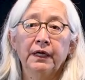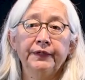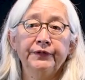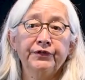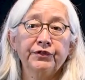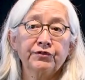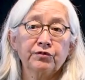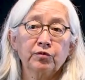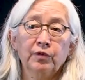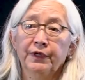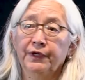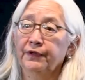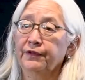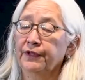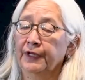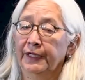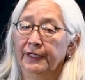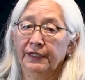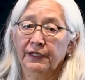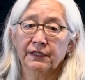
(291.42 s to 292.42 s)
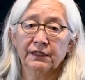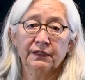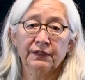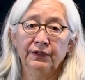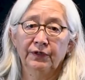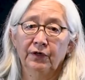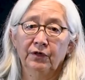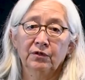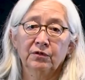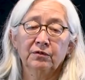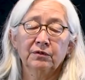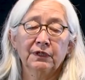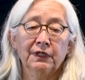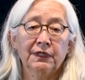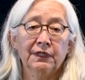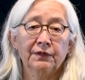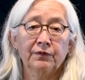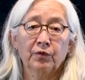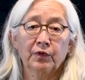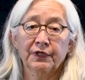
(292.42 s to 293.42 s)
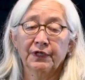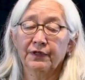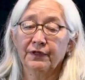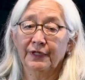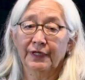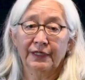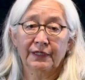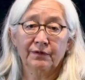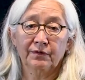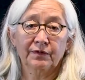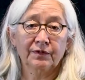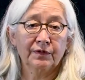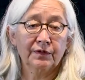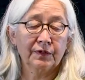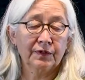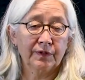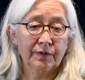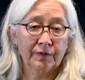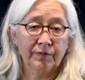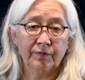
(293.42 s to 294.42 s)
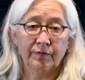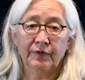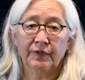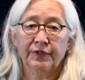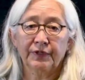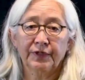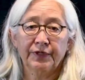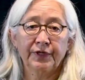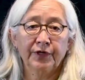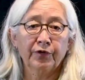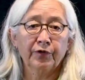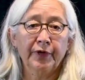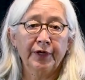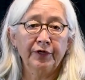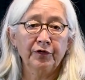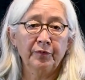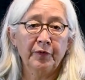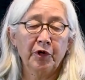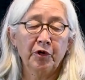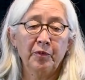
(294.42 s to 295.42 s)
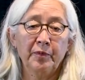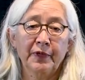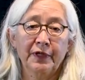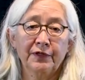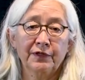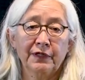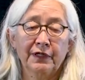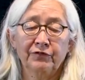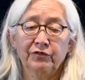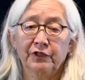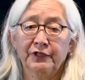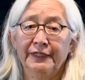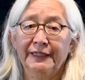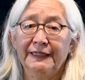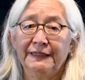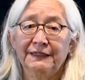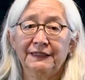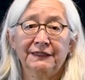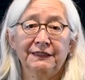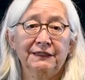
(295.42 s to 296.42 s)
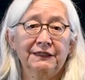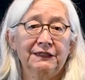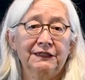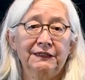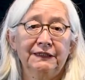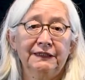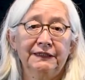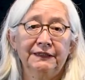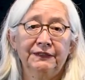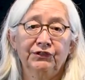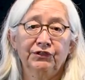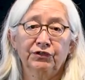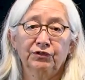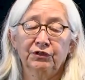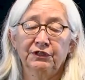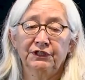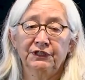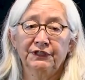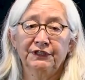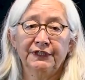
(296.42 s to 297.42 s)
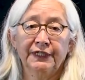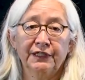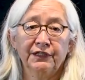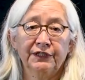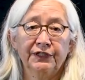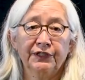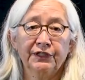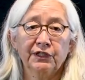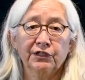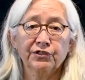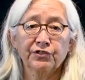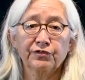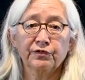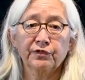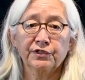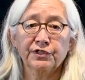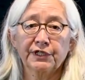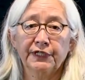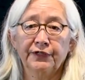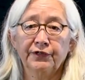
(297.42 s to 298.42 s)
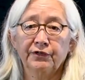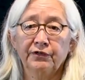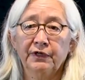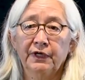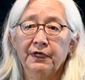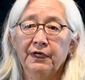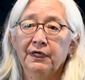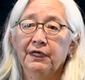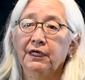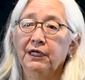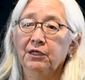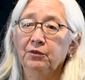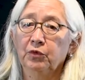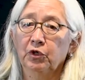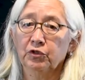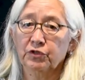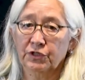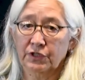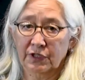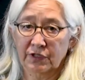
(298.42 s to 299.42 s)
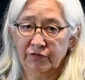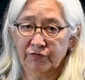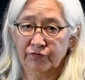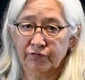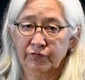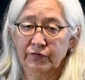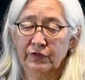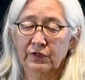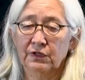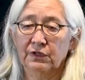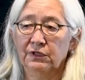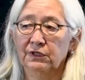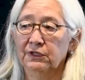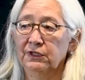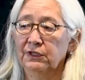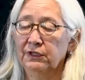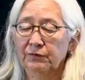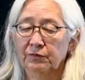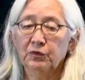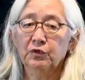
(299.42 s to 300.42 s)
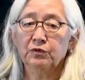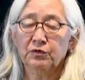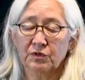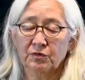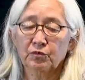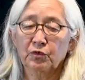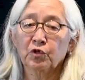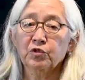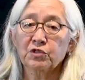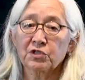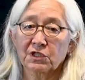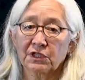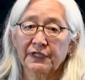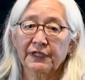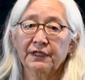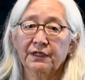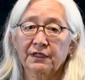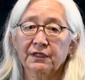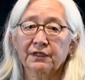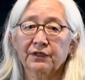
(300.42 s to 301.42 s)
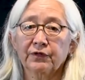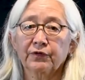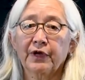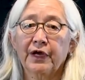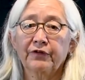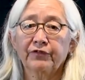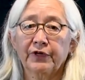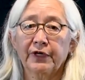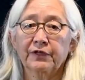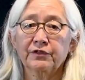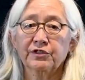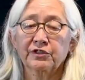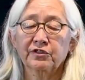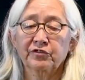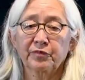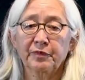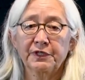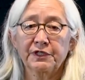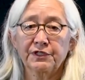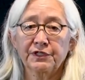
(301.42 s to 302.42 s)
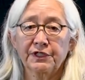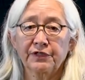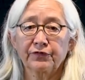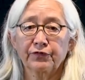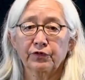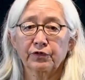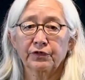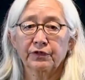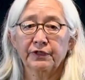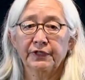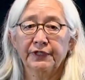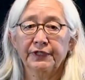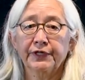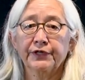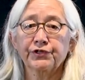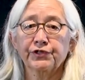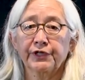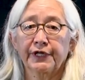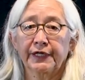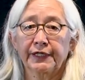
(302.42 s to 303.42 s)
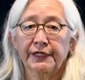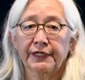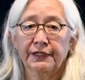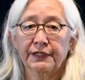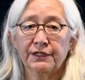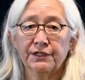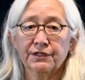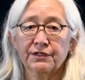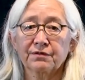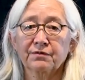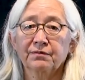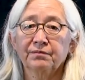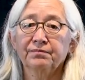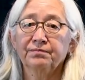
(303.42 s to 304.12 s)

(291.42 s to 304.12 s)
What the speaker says: I just want to thank, you know, I want to thank the curator, Mary Beth Lavalette, and certainly the Talian Cultural Center, and most mostly the Craft Council of BC for initiating this